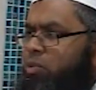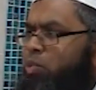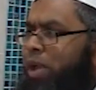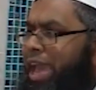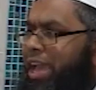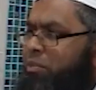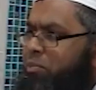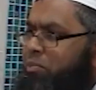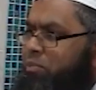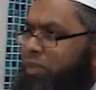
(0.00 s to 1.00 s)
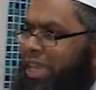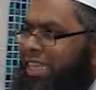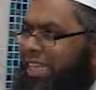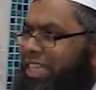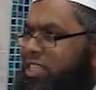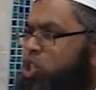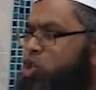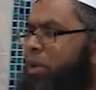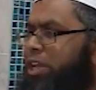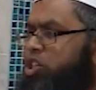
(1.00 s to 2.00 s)
Where in that
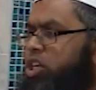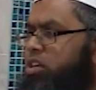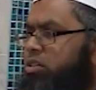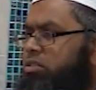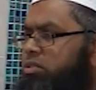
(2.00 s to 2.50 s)
situation,